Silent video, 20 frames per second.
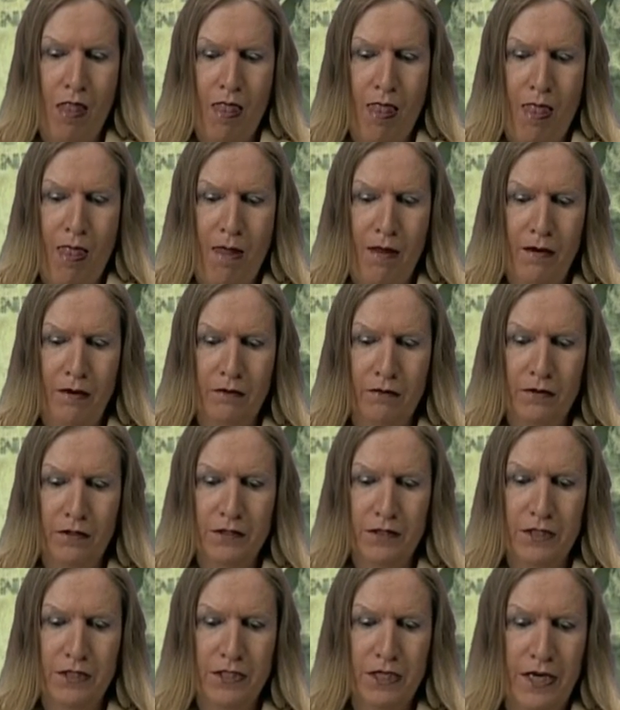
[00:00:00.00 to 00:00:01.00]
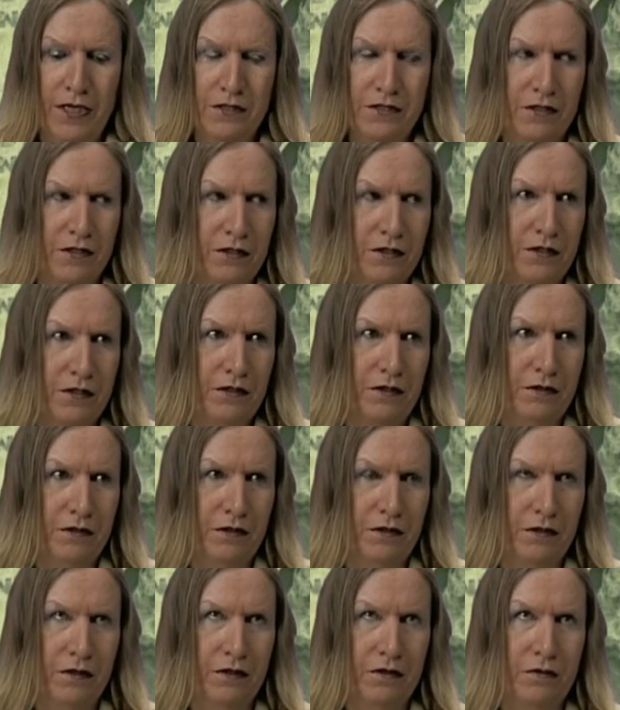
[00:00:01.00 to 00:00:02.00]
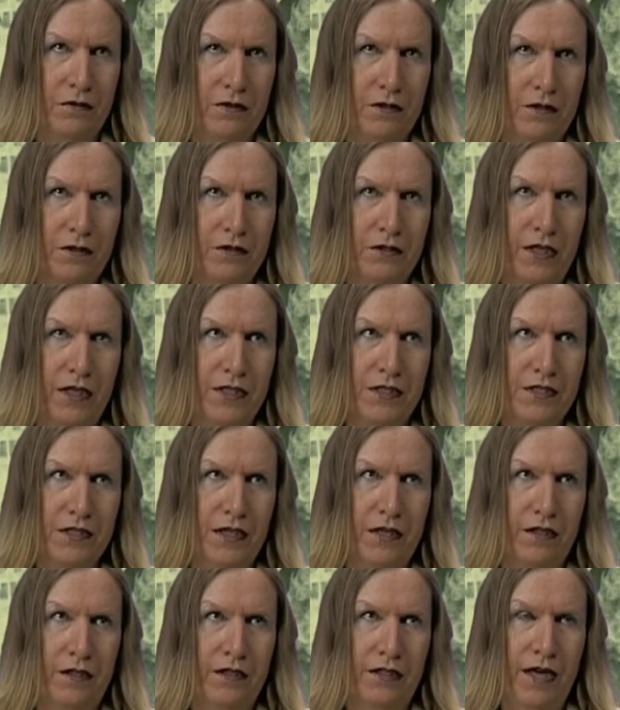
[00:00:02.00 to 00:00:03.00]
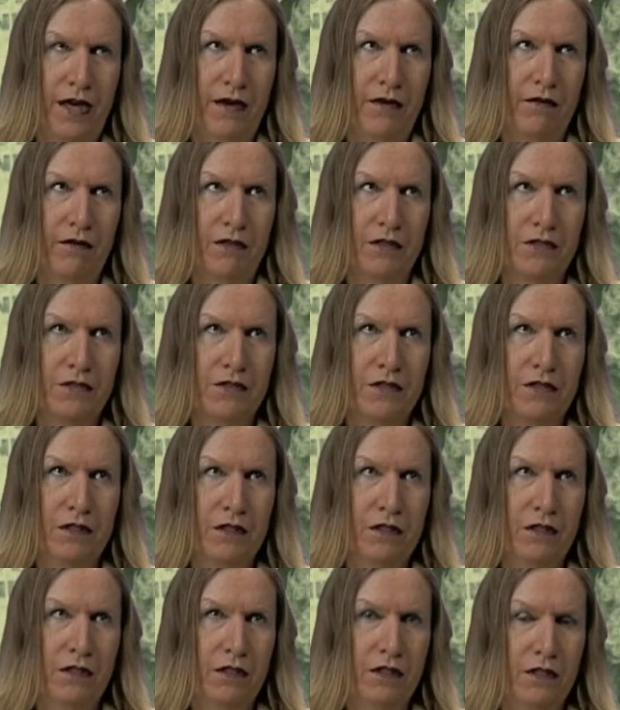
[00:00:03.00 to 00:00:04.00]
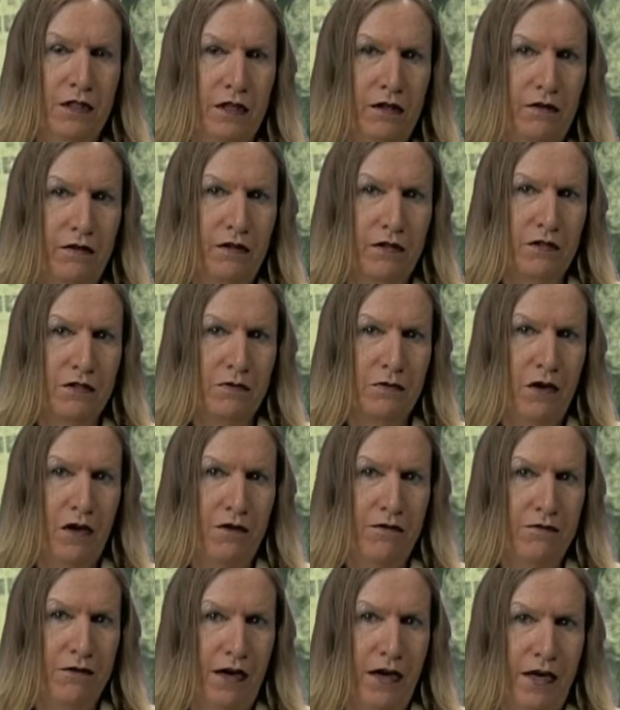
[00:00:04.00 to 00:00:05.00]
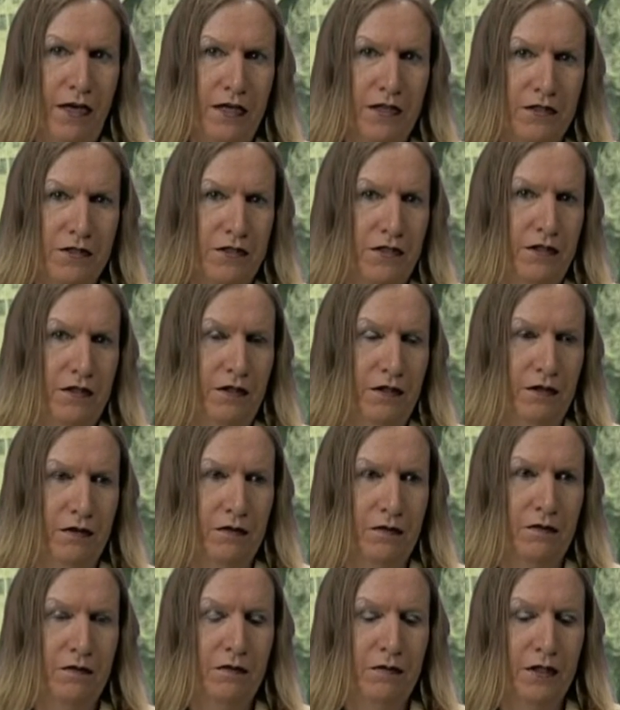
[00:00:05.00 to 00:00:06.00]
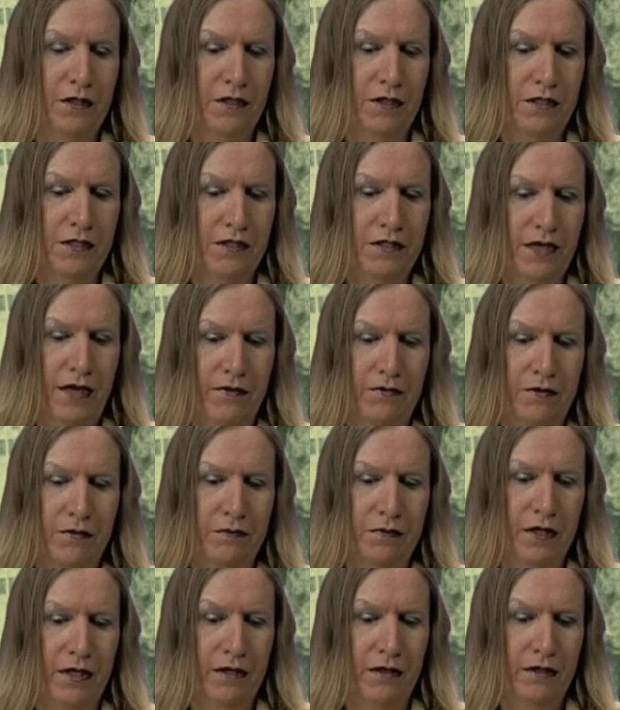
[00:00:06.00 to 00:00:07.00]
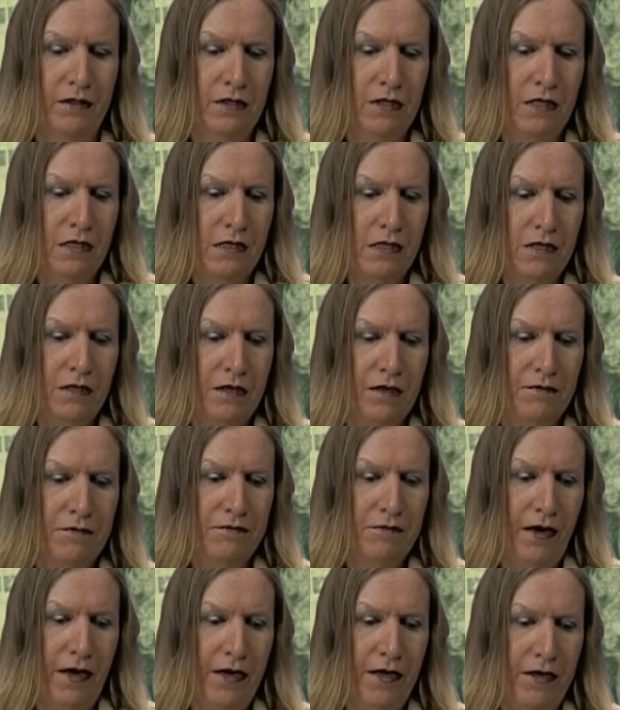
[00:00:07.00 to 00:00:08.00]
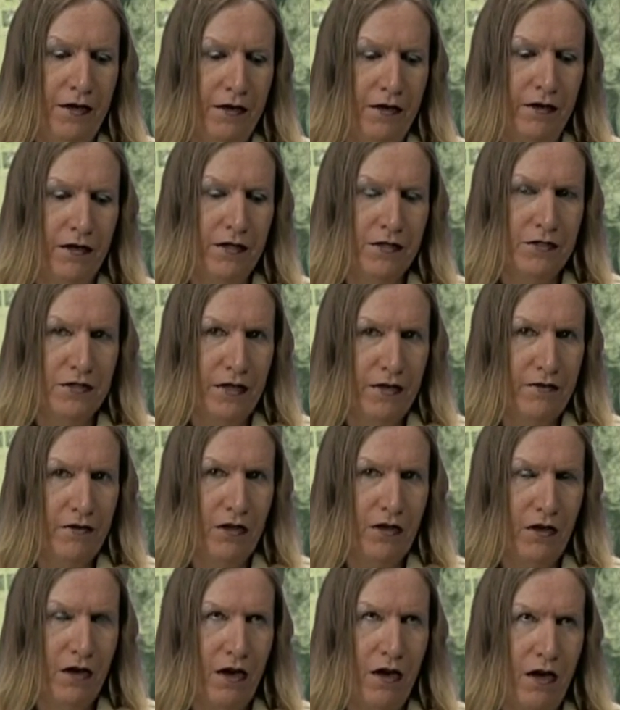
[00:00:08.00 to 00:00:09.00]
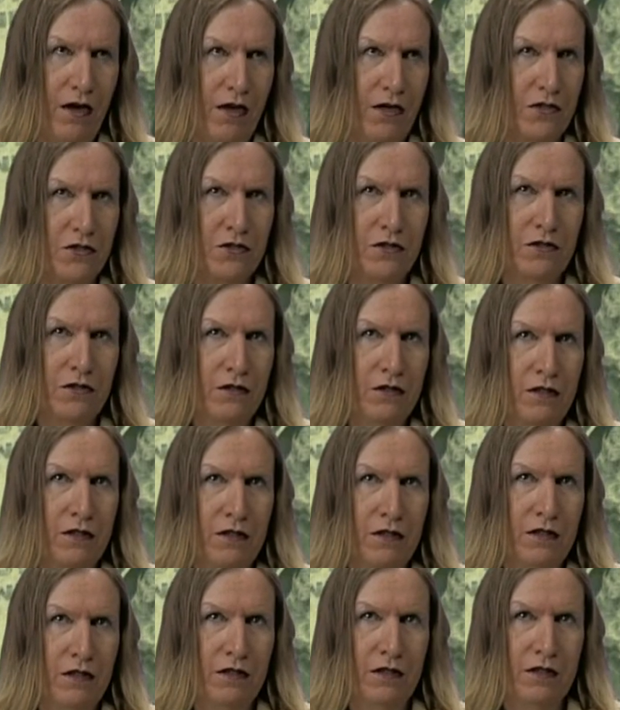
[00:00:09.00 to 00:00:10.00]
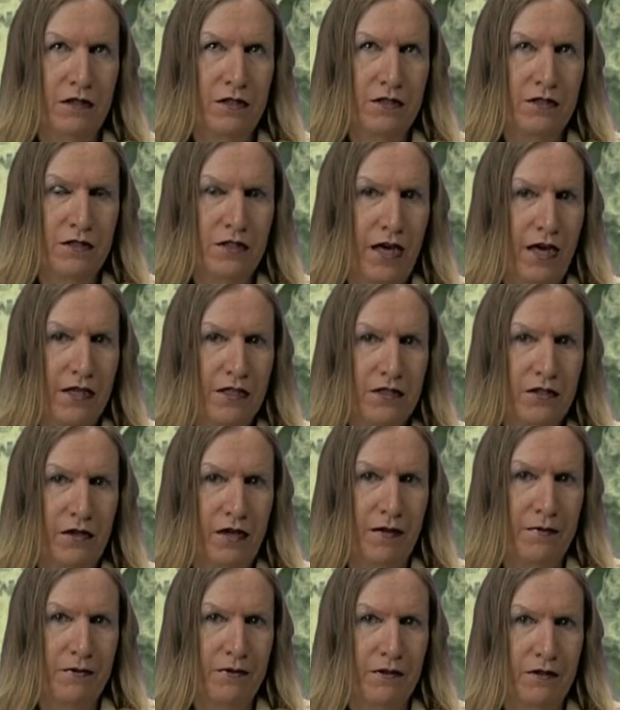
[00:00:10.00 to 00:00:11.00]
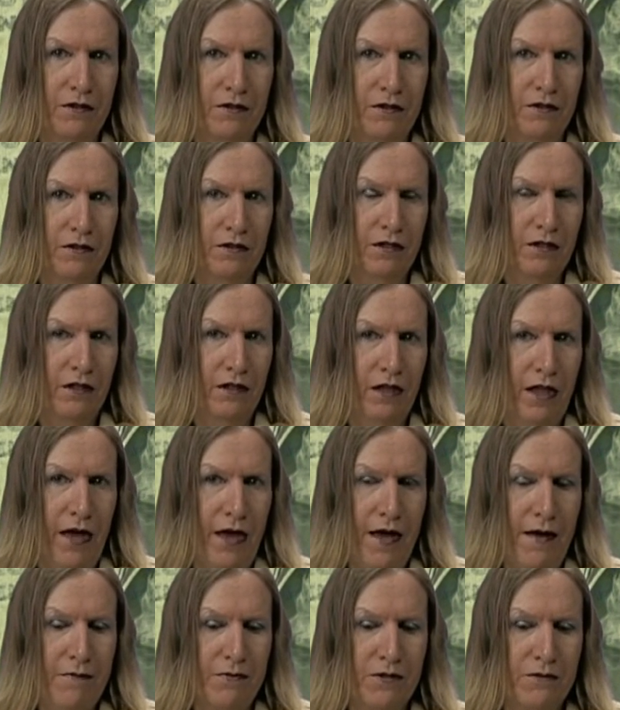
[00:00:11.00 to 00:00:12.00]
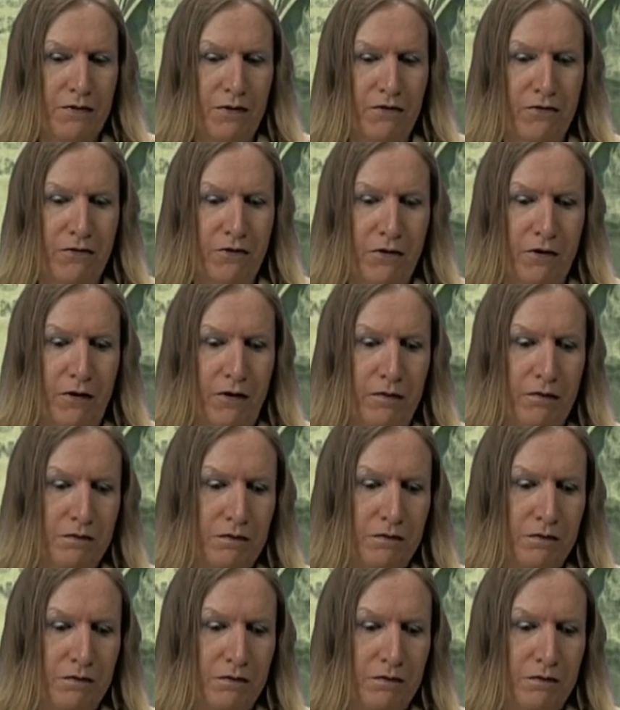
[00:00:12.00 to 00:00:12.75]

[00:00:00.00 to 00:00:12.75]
and it was adjacent to the World Trade Center towers. There were small fires in the Building 7, but a fire has never caused a skyscraper to collapse before.